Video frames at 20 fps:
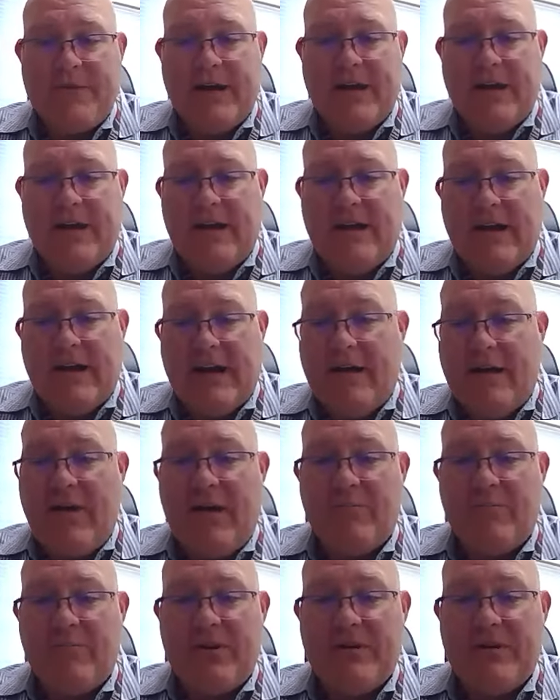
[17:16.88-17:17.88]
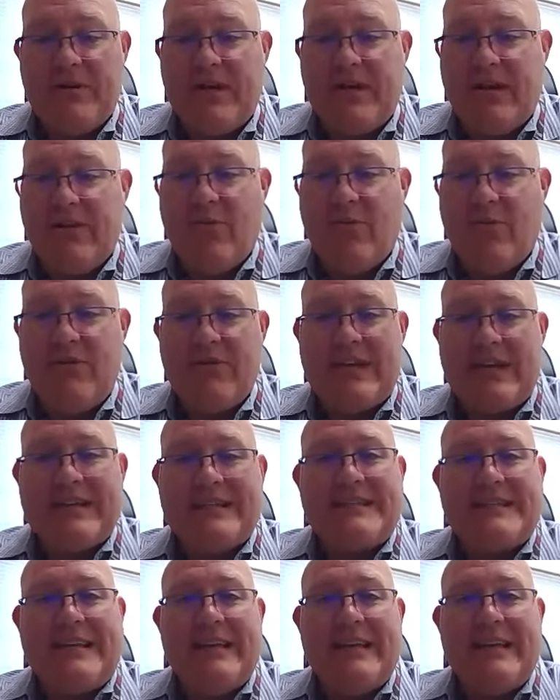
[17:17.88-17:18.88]
I am happy to say that we've
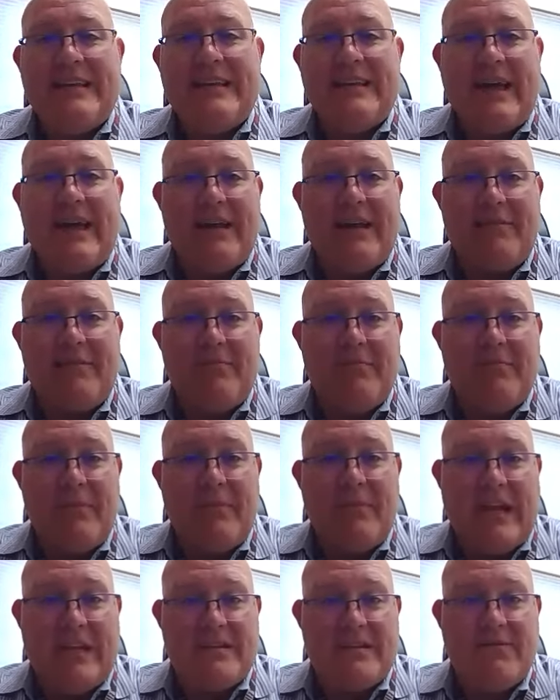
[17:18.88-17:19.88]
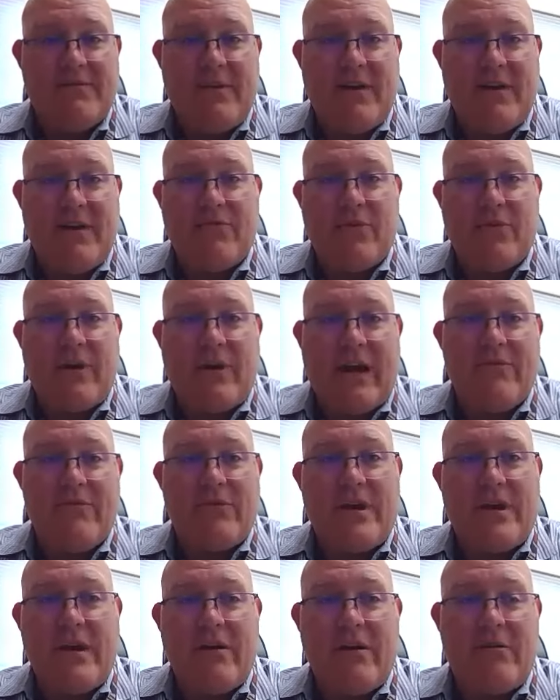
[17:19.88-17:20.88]
exceeded that maintenance of effort
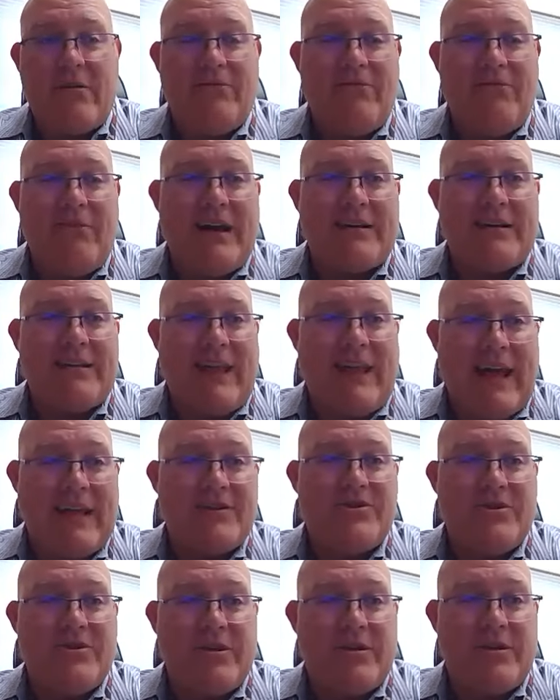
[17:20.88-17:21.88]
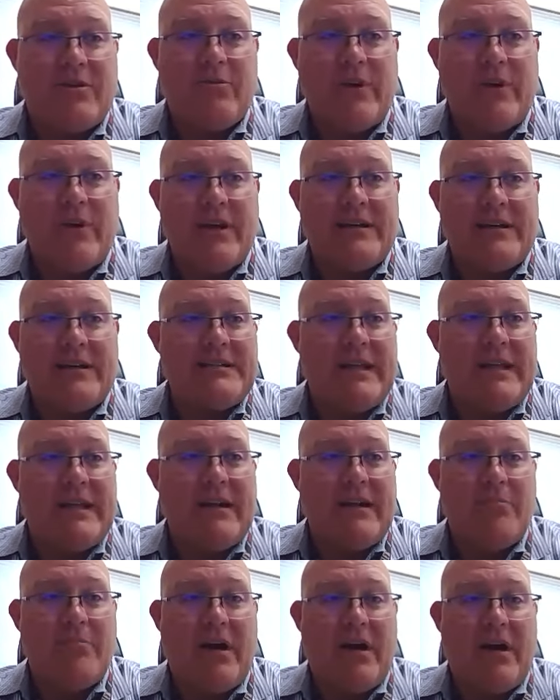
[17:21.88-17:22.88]
every year. And in fact, last year we
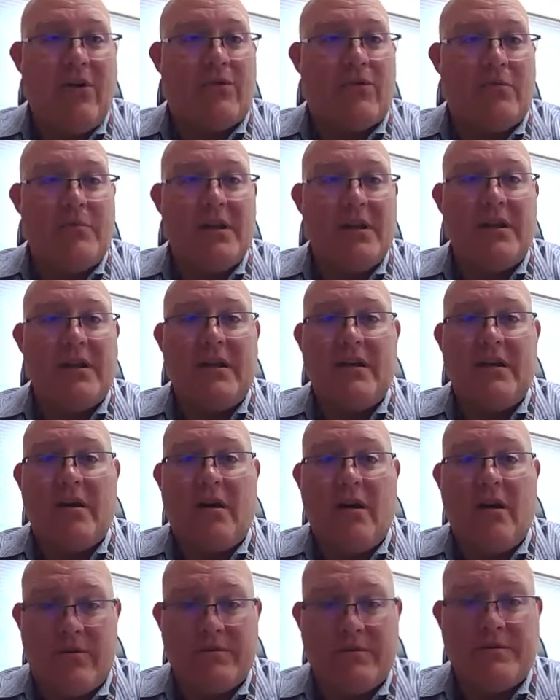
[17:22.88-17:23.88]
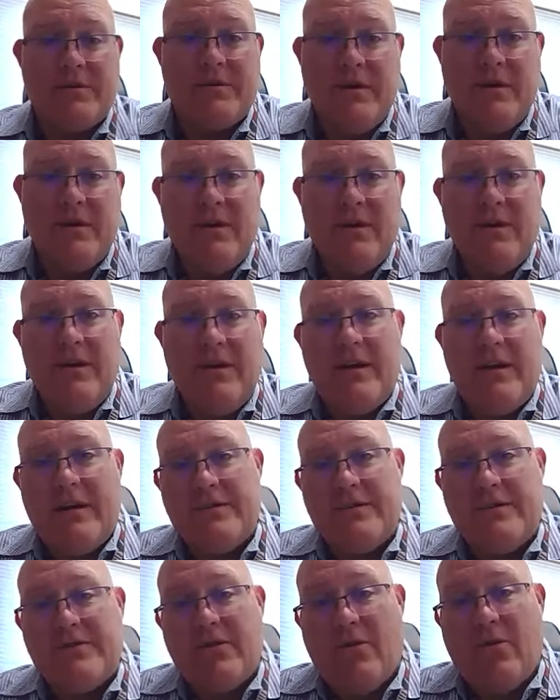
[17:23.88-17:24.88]
exceeded it by over $1 million.
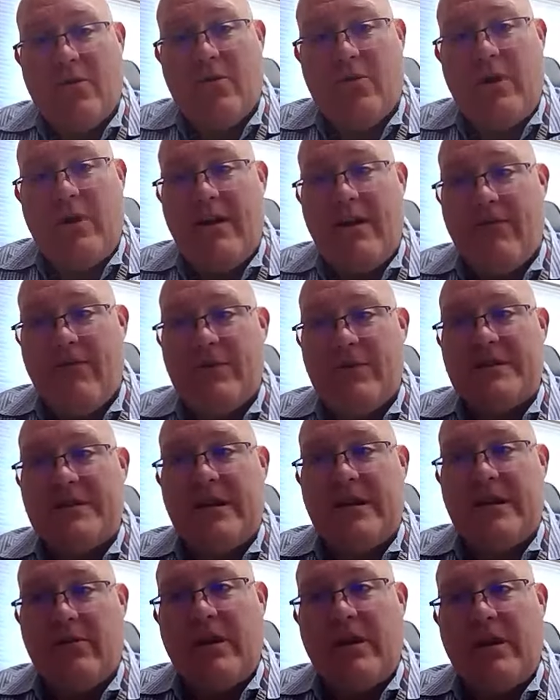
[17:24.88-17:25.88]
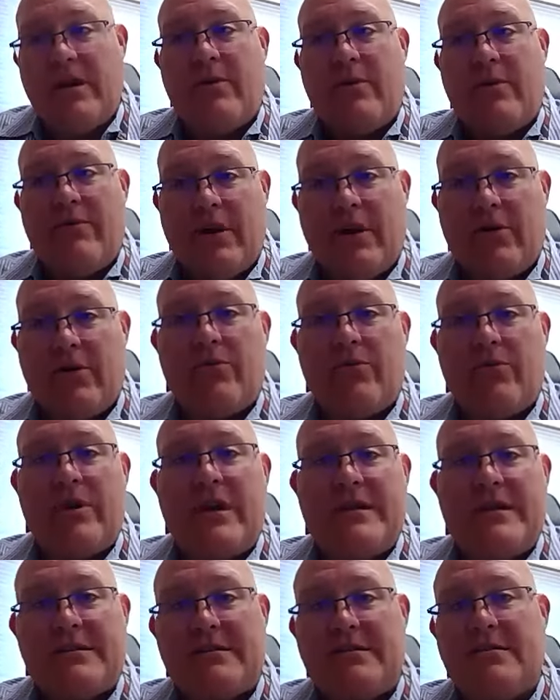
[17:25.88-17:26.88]
And so every single year we've
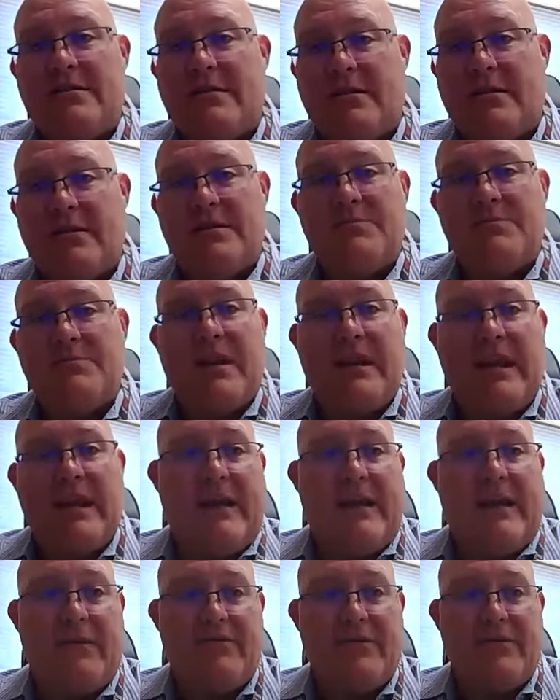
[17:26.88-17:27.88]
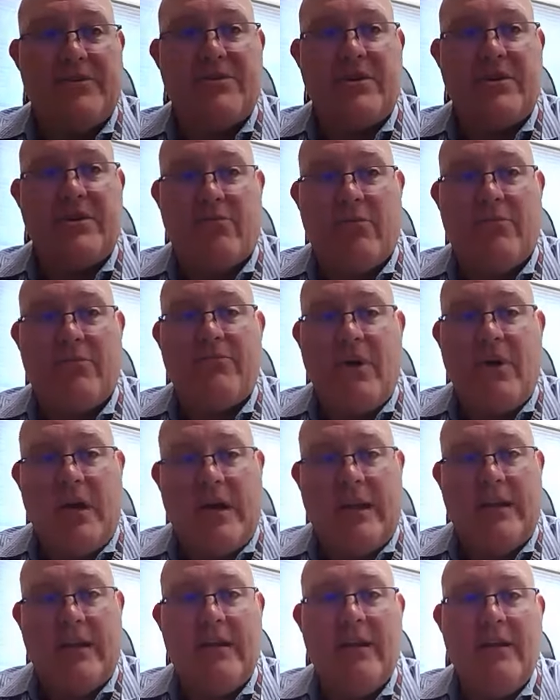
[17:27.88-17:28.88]
increased the spending out of the general
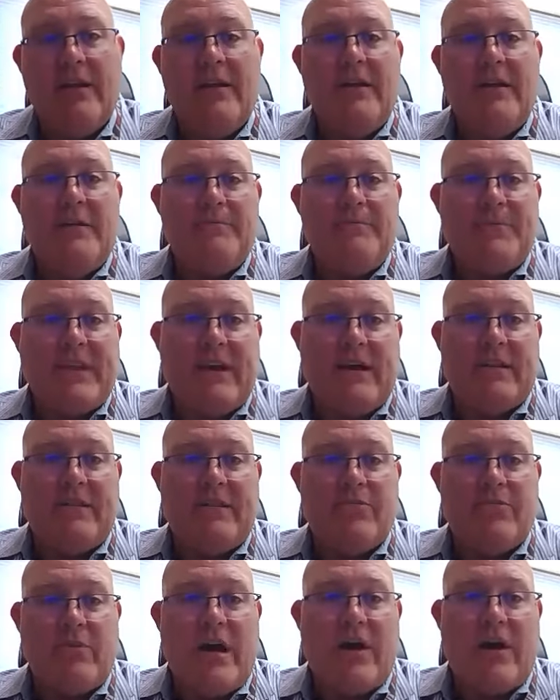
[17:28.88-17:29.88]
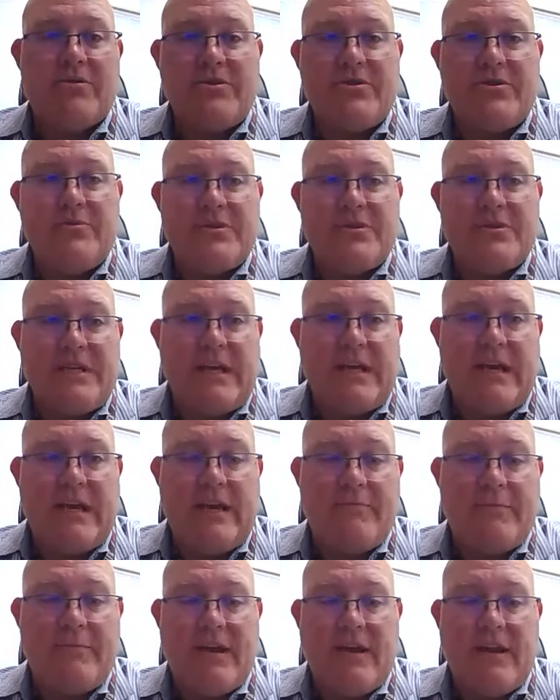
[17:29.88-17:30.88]
fund throughout
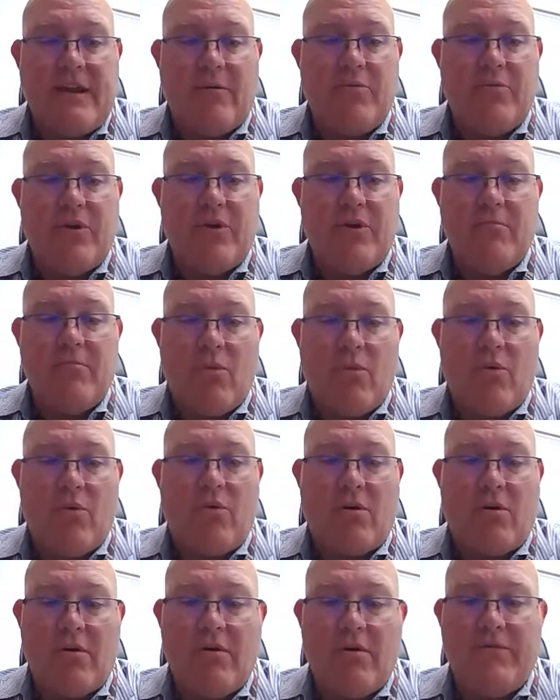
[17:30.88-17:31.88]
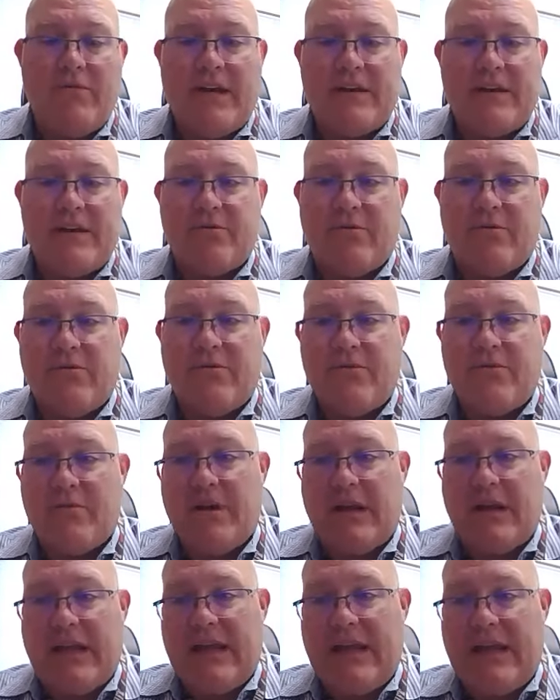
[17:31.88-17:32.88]
2C and are putting more of that general
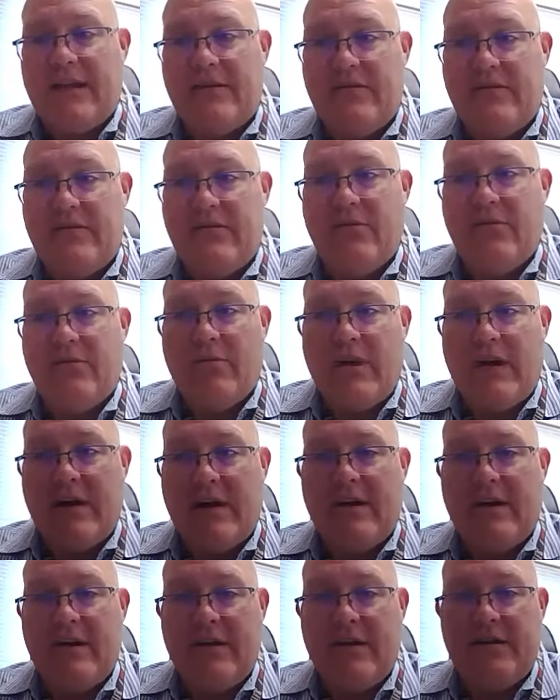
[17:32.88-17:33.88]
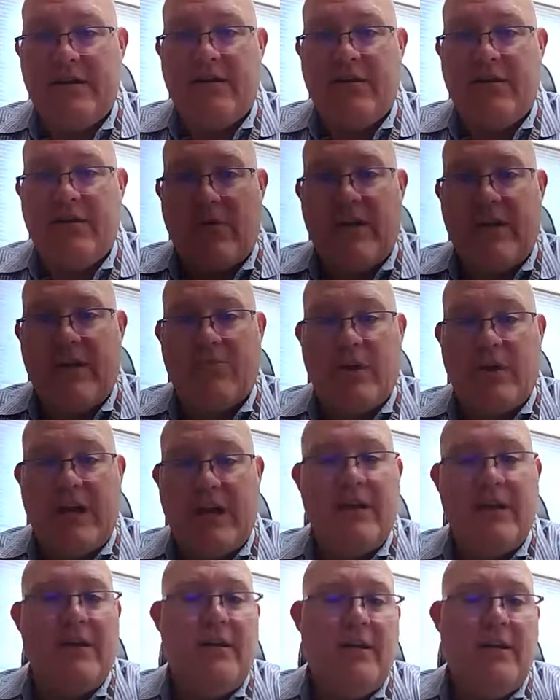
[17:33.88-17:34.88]
fund money into the right of
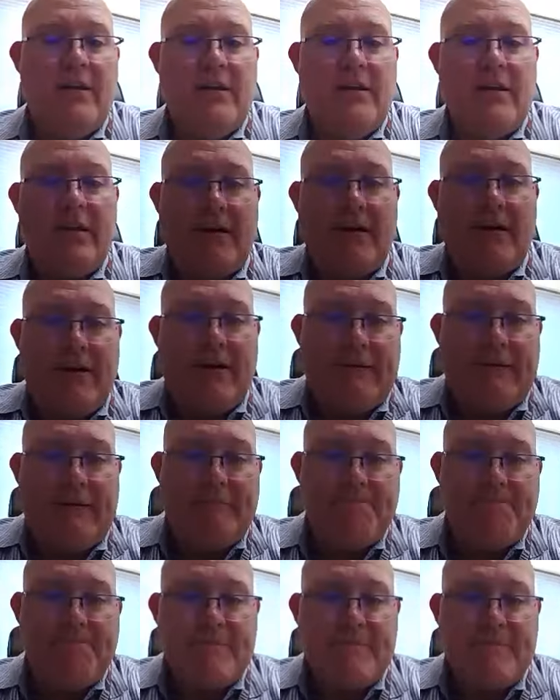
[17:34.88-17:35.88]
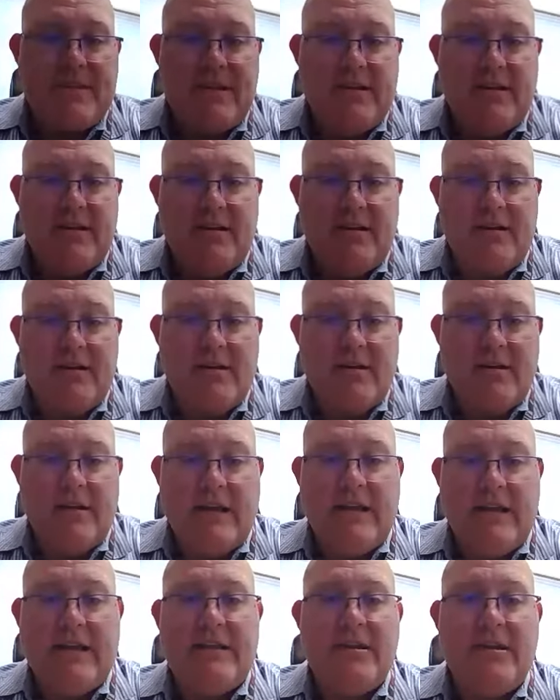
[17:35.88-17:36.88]
way,
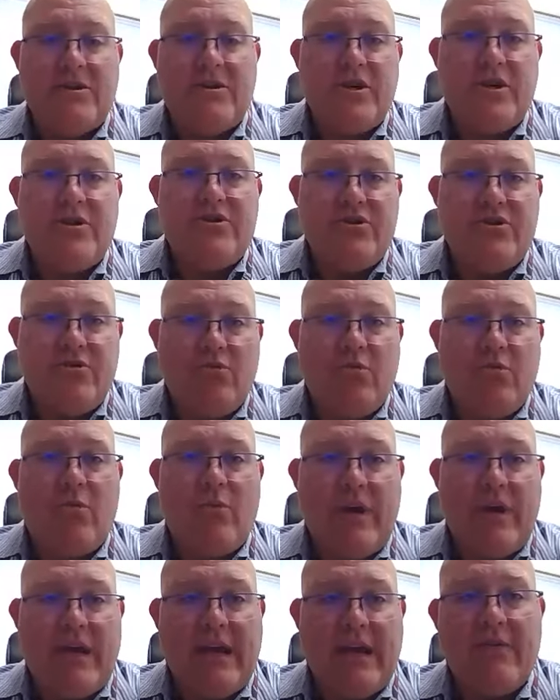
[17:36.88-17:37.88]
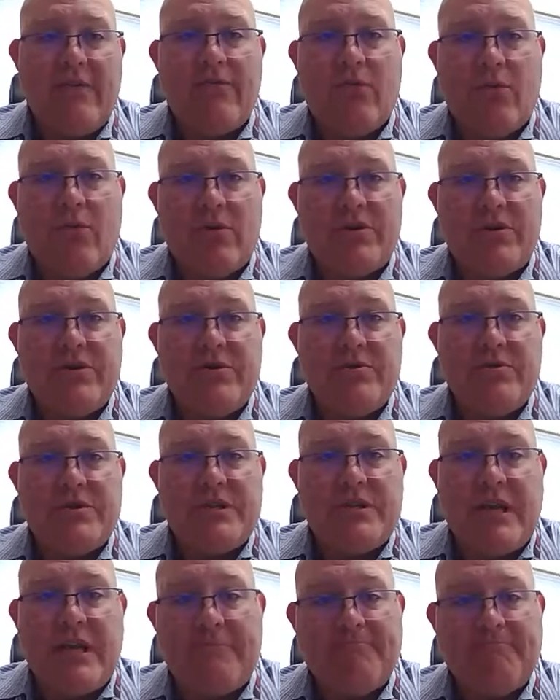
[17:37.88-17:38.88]
in addition to what we get for
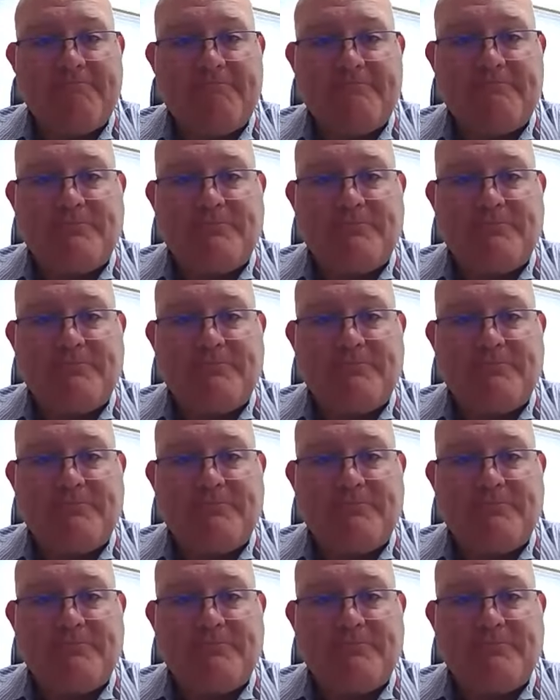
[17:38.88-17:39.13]
2C.